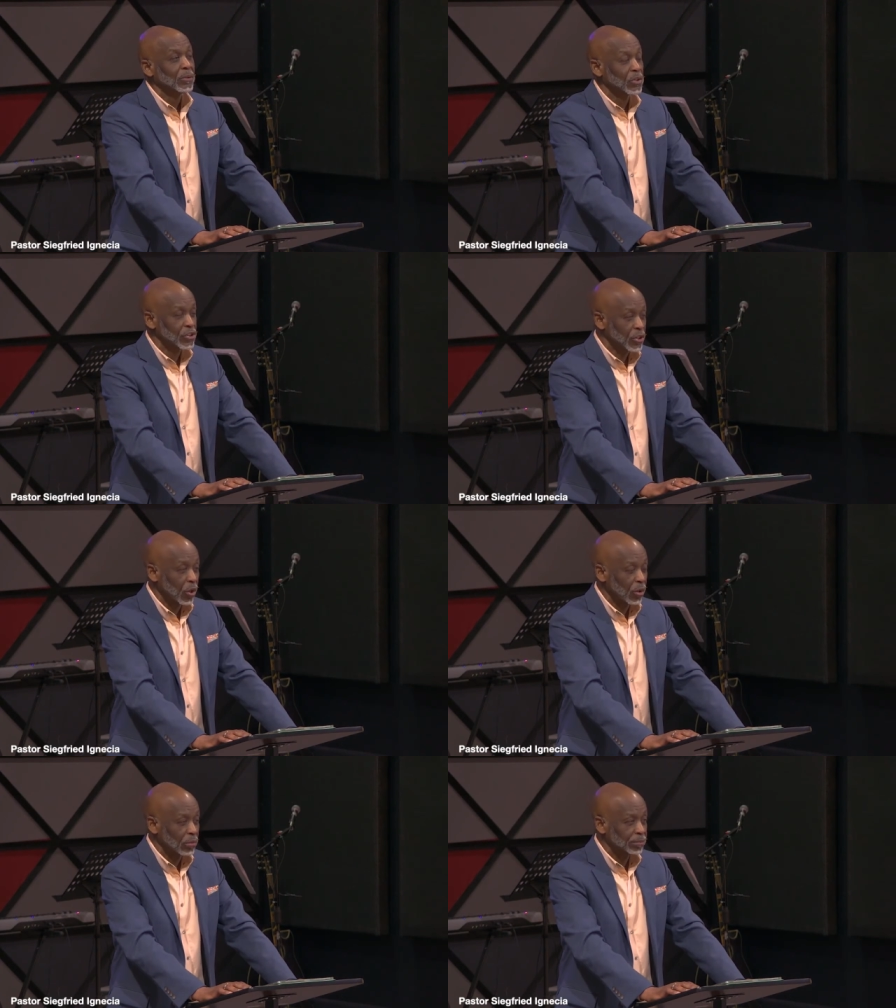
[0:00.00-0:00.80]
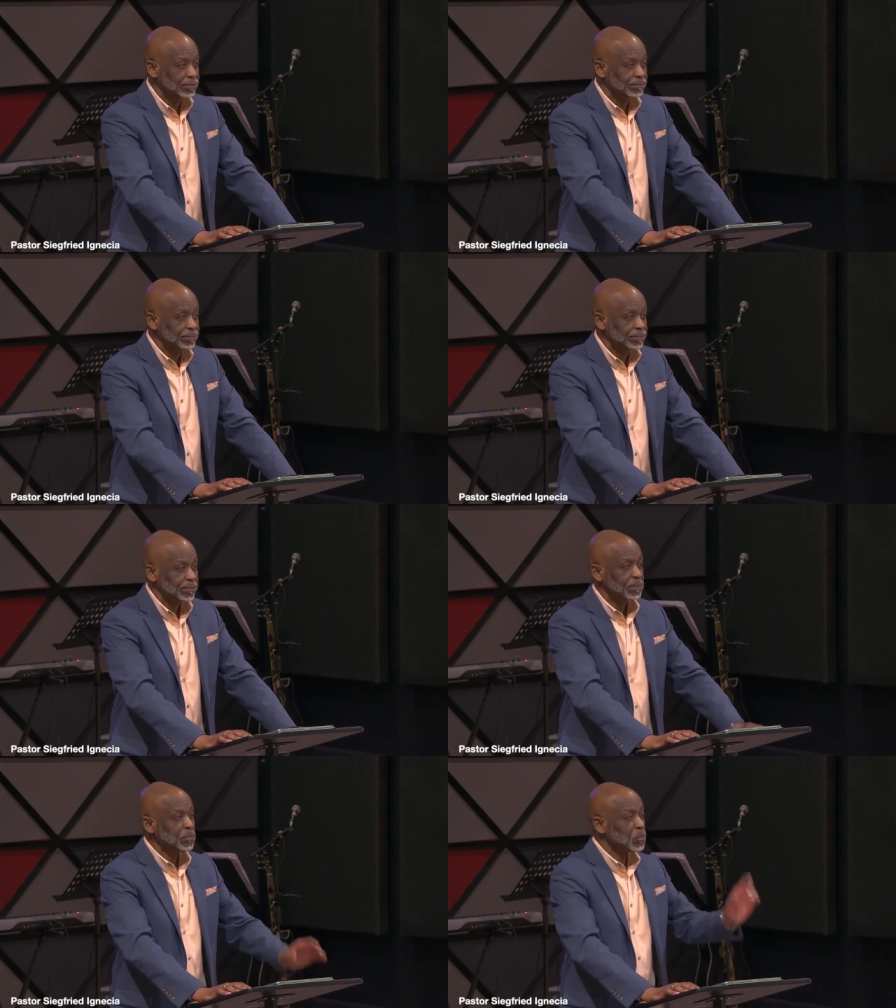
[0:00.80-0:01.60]
to the soul.
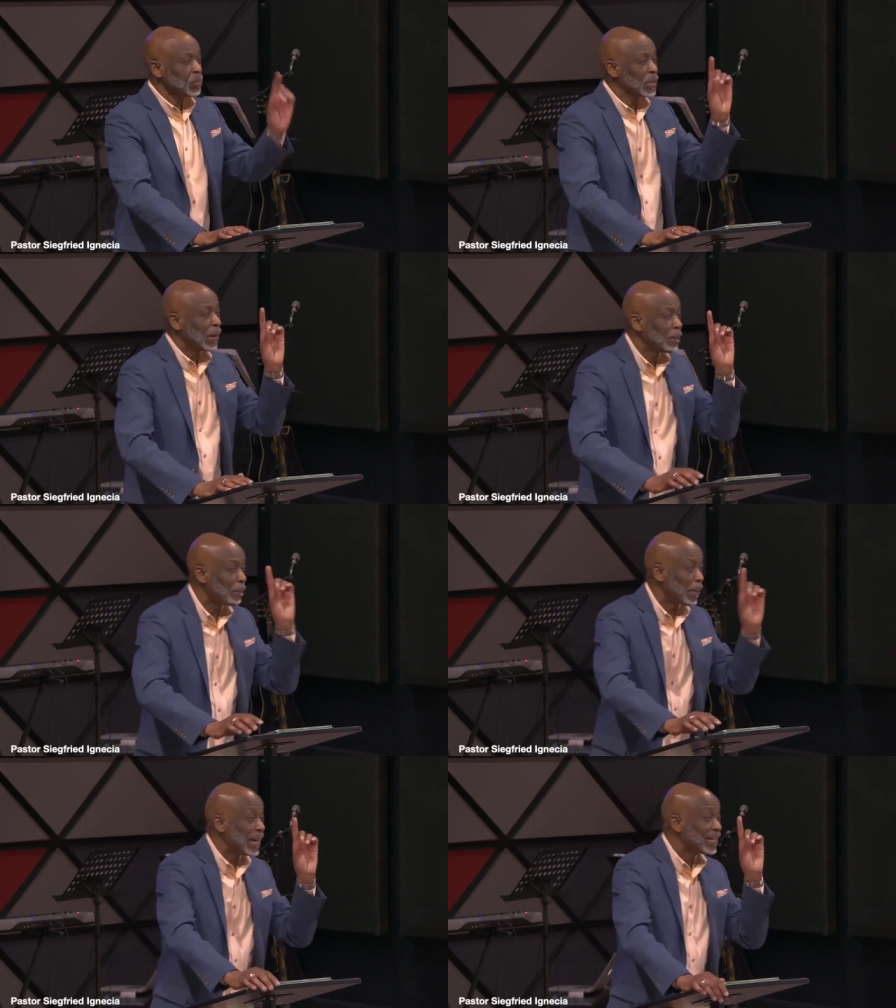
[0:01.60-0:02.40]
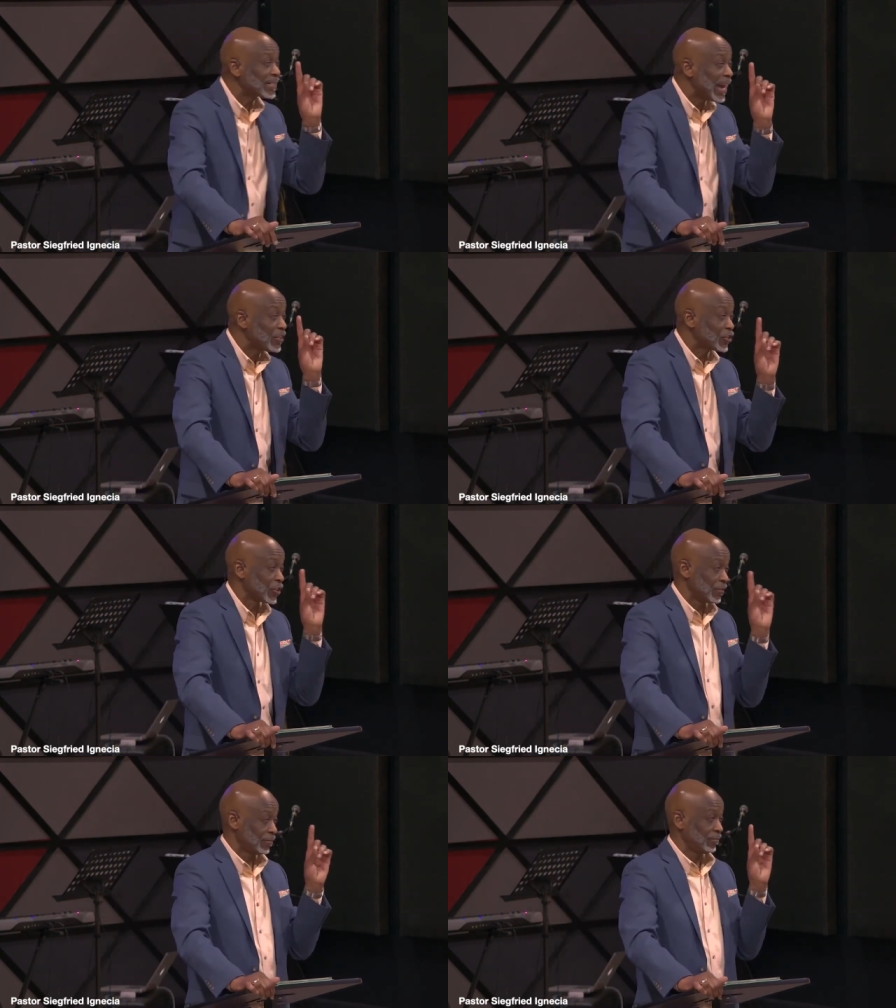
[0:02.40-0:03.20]
Pay
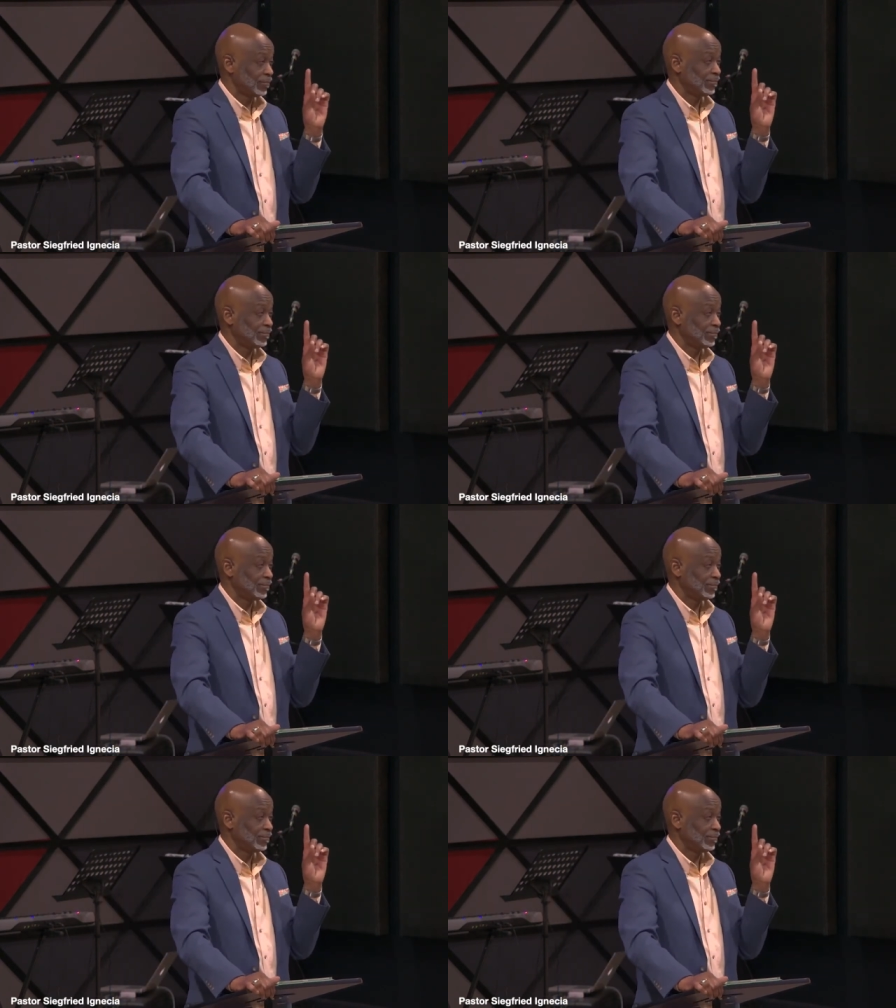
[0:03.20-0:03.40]
attention.